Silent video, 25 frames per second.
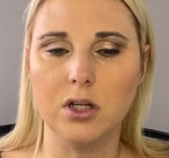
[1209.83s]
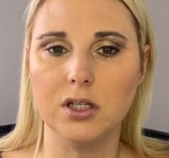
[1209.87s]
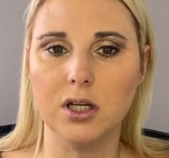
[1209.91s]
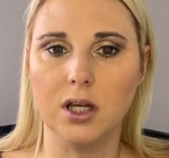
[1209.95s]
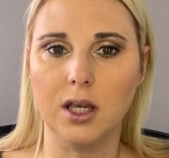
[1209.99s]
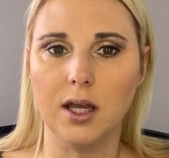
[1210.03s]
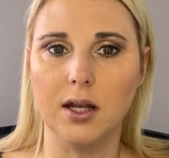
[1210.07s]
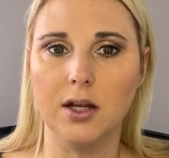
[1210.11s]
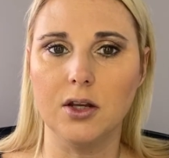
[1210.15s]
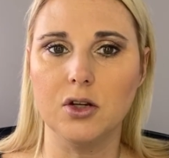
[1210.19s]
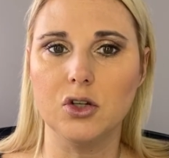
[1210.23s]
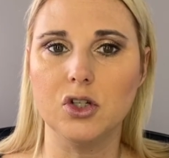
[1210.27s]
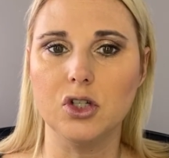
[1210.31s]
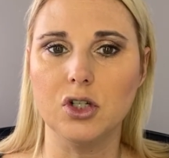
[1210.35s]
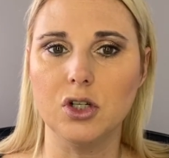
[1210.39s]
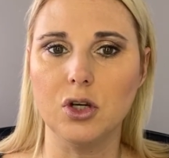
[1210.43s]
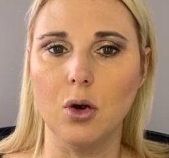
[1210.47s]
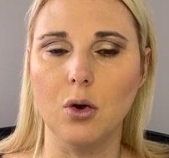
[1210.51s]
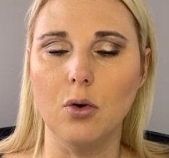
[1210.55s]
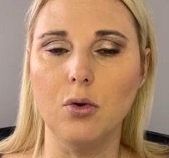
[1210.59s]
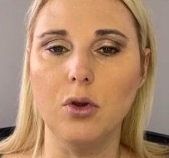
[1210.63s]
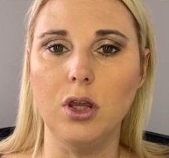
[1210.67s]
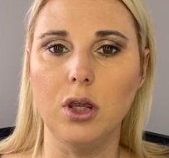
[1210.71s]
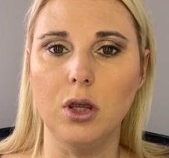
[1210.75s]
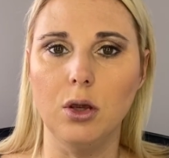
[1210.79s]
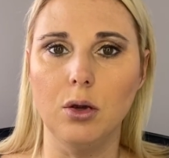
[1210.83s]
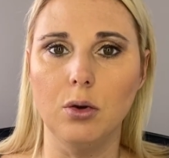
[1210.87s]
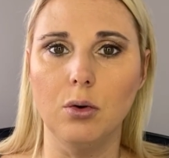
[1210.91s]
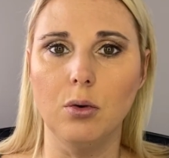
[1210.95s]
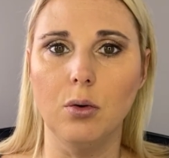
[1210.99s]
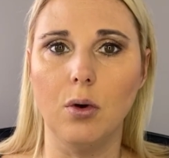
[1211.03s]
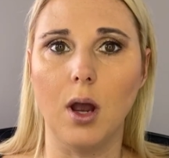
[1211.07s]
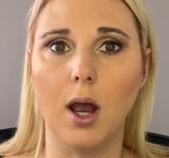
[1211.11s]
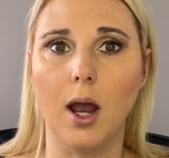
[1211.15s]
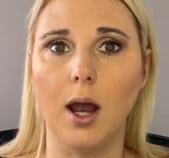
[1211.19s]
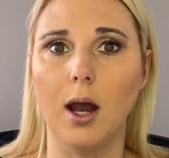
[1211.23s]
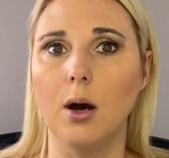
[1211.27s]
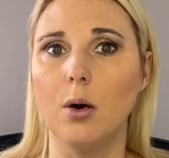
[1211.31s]
to kind of show you
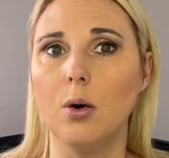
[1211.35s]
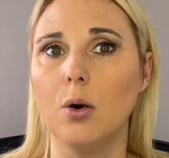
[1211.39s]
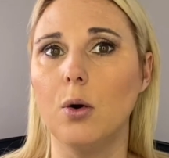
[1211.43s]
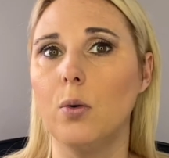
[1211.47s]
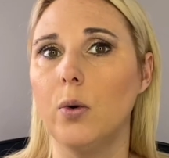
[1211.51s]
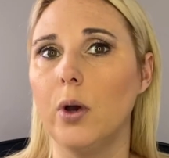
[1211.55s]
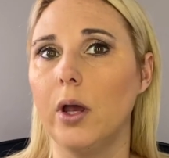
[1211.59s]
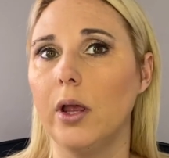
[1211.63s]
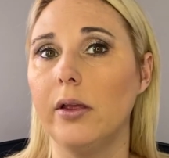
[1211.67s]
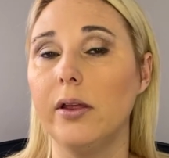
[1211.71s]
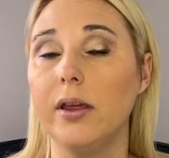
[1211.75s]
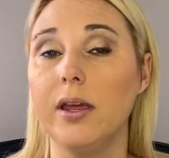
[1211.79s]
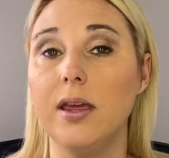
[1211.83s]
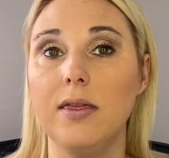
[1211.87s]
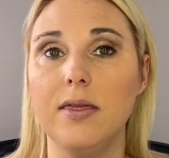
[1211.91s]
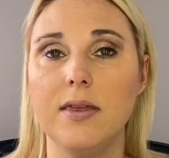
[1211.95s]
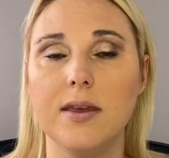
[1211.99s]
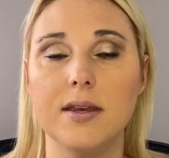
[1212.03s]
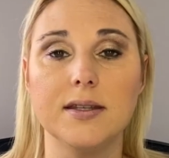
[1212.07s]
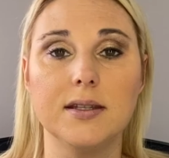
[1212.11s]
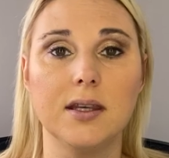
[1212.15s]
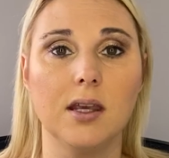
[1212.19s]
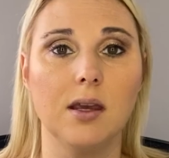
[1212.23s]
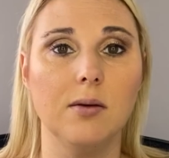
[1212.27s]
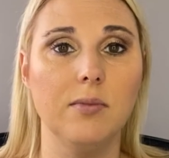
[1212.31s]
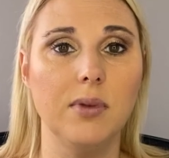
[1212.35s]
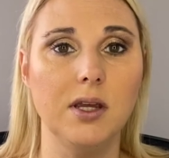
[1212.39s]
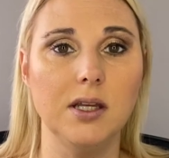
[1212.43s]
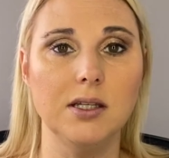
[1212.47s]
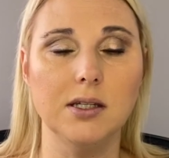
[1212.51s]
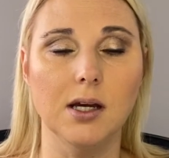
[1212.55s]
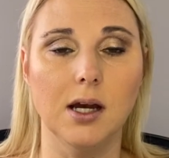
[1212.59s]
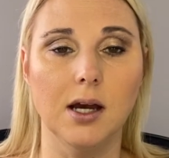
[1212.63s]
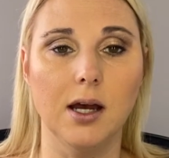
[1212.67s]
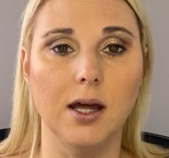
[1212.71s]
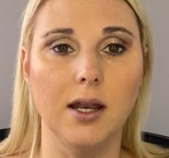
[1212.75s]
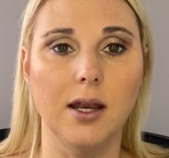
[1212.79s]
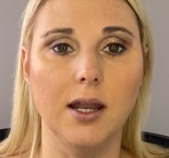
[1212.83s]
how quickly this can be
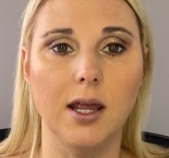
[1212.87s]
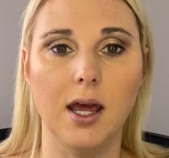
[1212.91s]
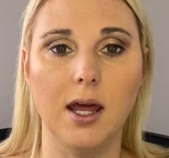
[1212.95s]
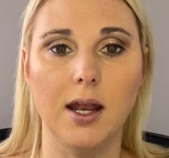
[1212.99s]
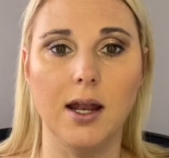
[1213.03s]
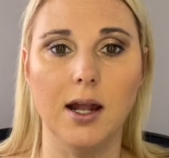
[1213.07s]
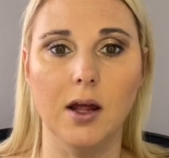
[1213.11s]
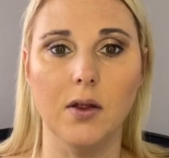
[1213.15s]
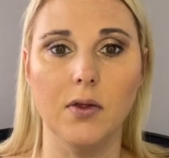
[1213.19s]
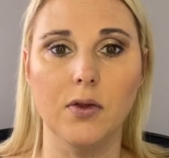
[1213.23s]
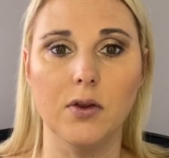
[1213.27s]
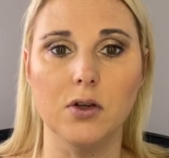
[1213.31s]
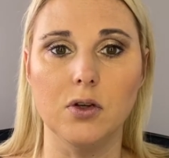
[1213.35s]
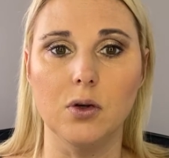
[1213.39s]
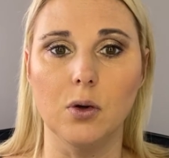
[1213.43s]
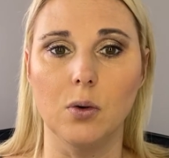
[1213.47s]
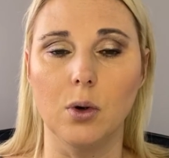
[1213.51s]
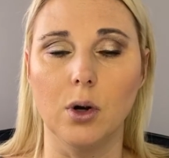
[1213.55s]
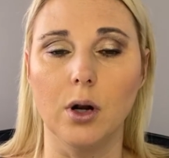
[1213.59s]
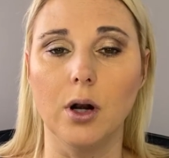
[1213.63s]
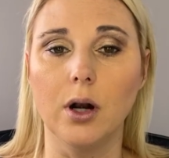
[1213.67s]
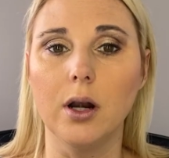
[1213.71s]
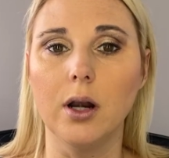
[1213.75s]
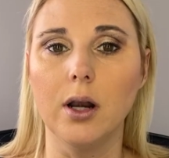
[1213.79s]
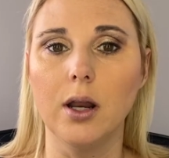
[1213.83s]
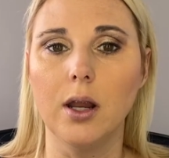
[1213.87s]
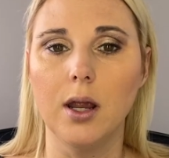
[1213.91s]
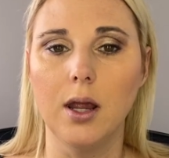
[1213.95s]
done and out the door.